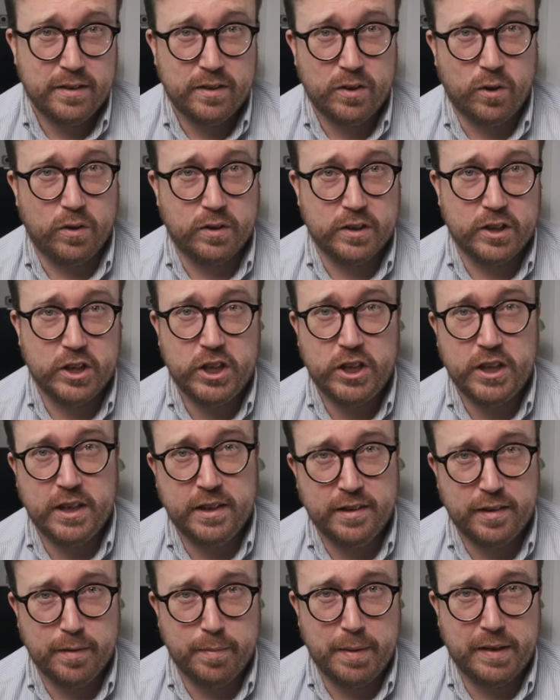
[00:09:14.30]
talk
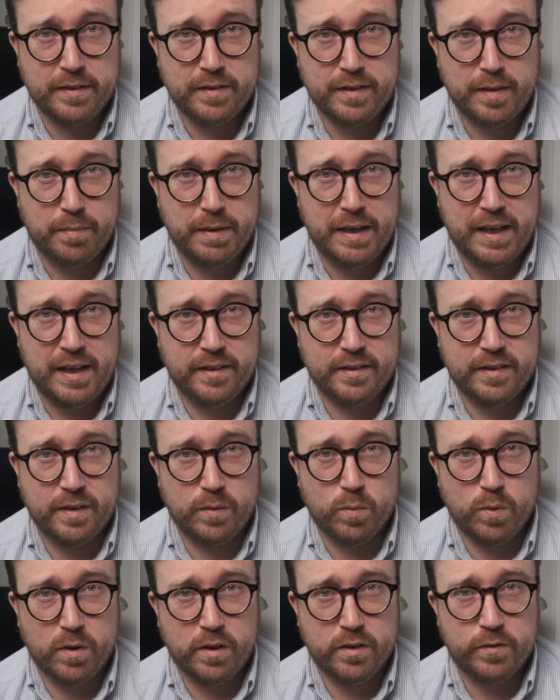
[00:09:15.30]
shit about somebody else that
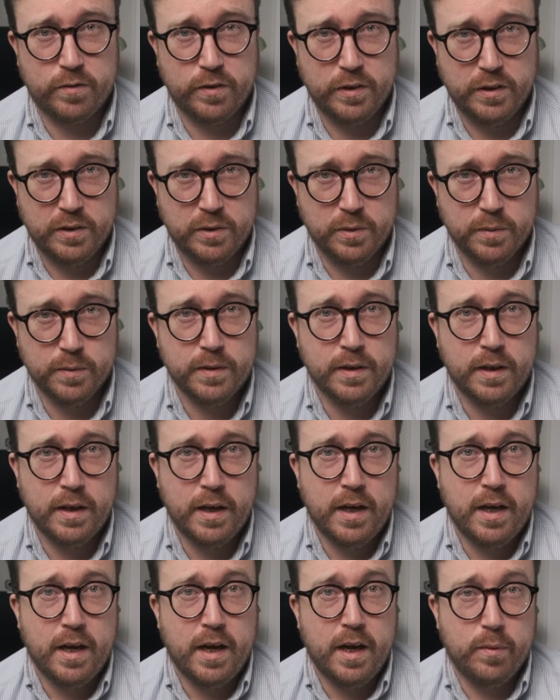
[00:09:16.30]
works for you
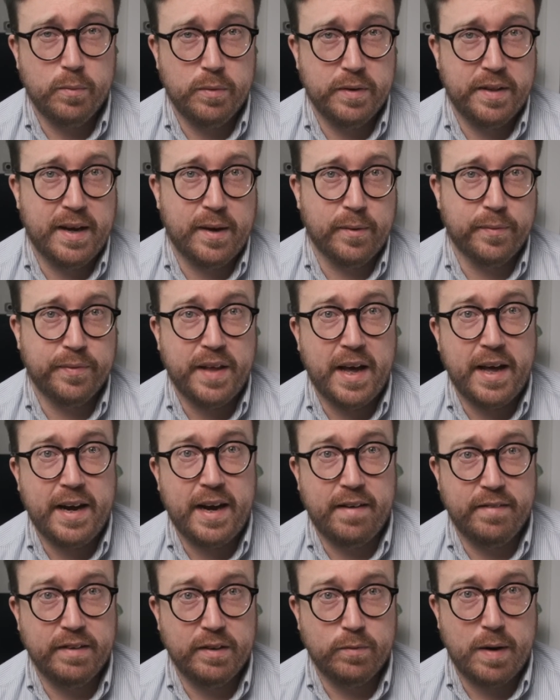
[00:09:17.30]
without that
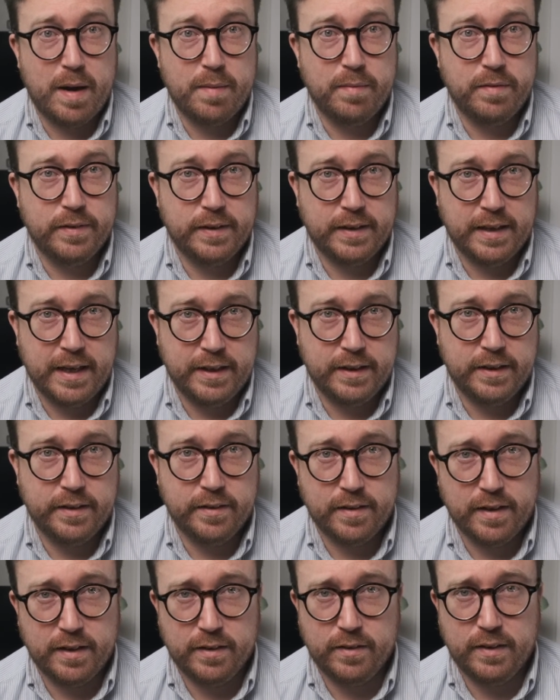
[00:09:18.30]
having
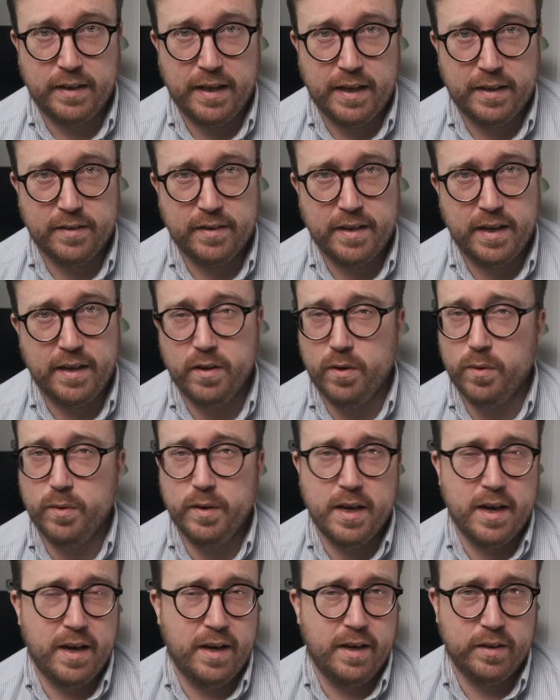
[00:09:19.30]
ramifications. Like, you can't say, oh
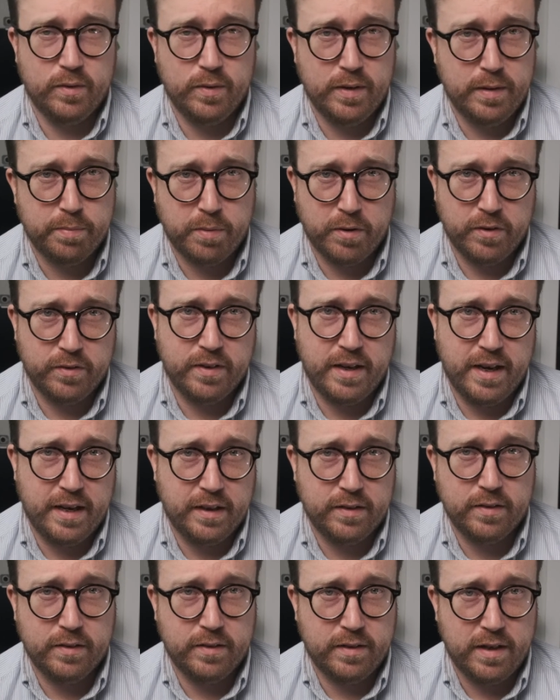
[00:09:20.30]
yeah, I agree, person
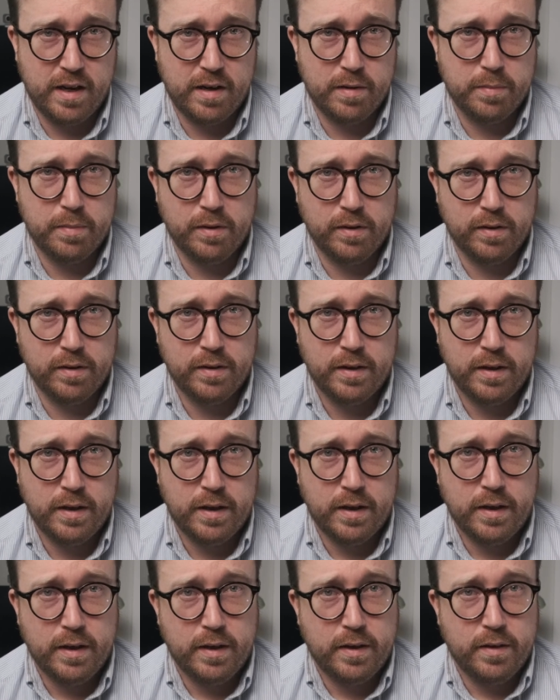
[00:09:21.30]
X is terrible.
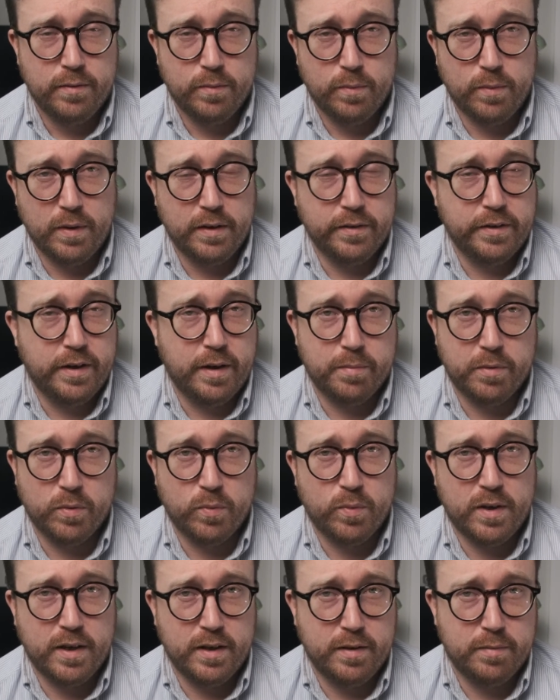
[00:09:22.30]
Well, number
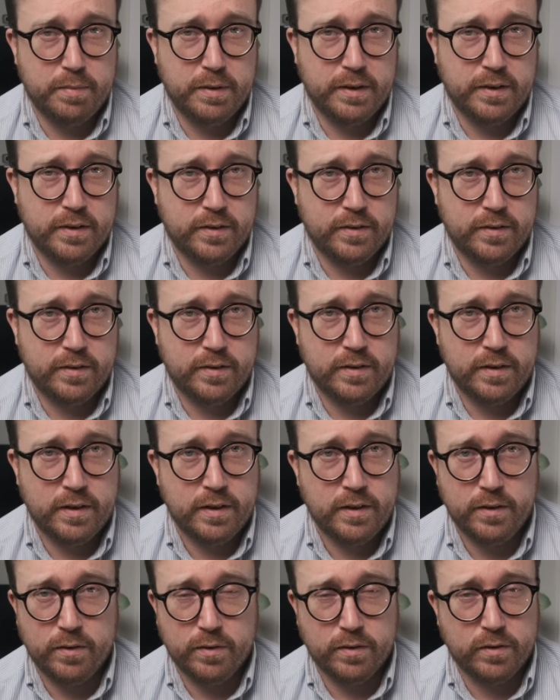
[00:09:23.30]
one, because
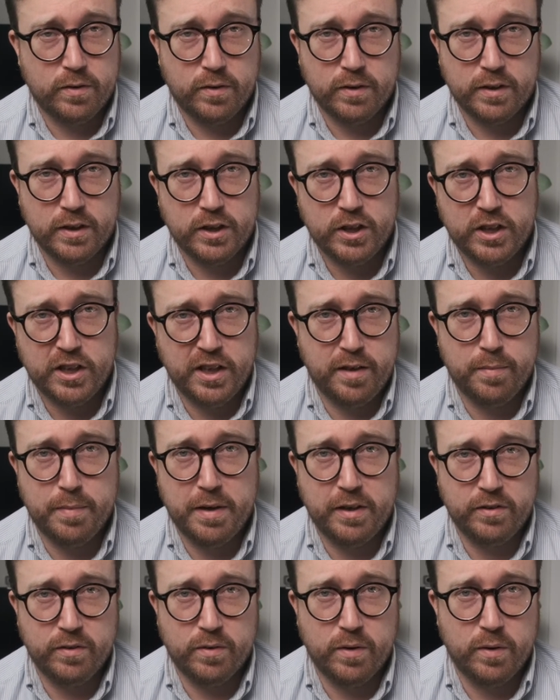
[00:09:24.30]
you're talking shit
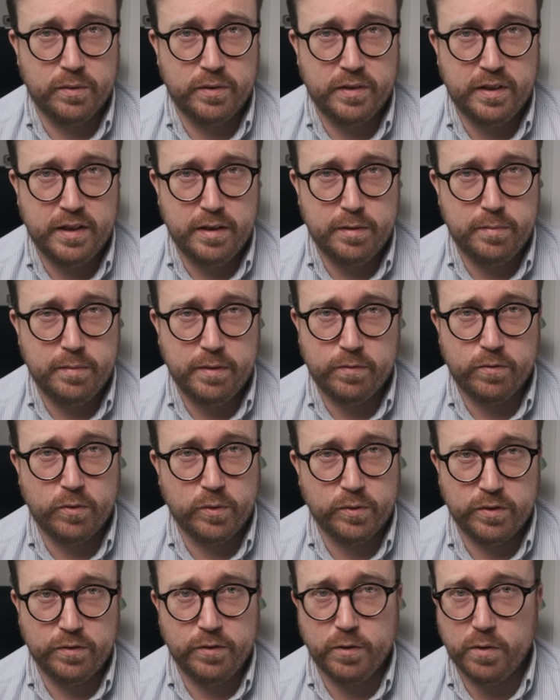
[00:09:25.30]
about your own team in
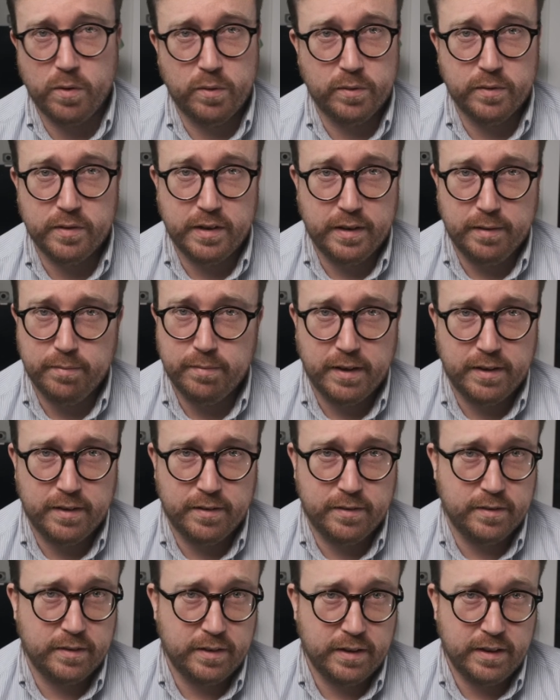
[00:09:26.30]
front of your own team, that
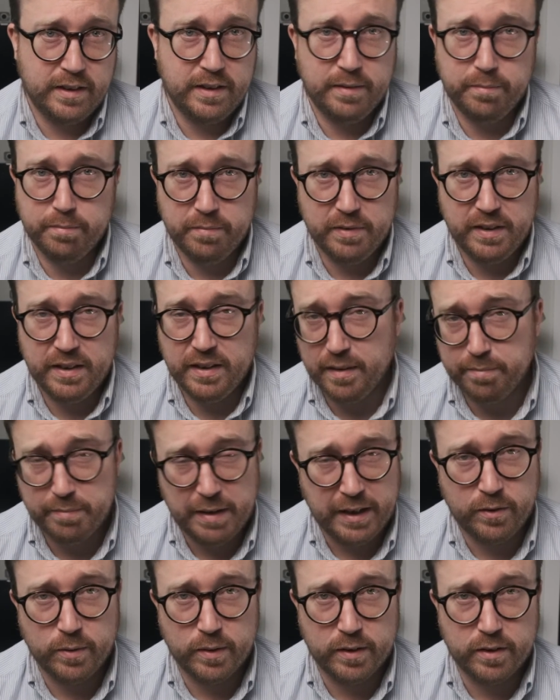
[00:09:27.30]
doesn't
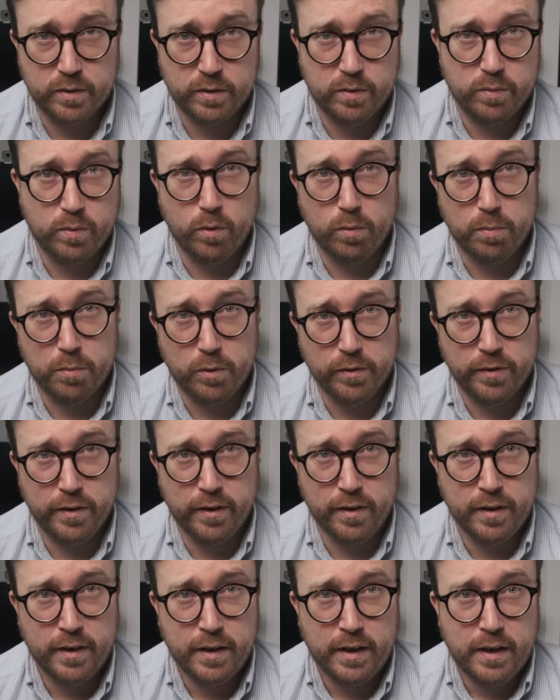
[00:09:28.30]
make you a good role
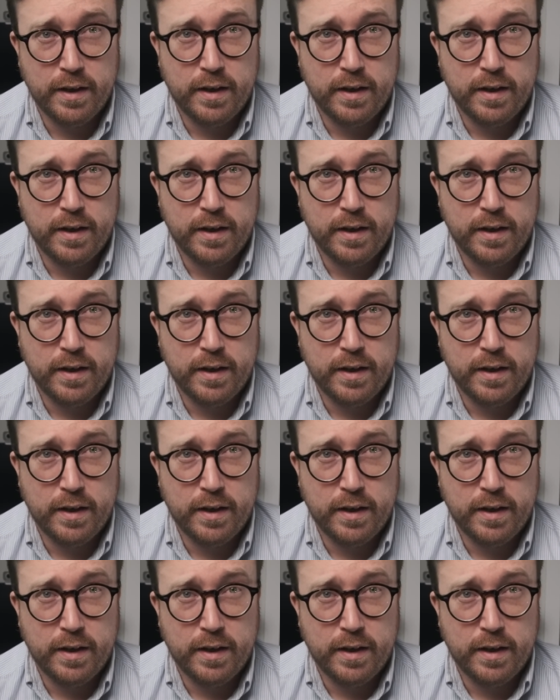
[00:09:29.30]
model.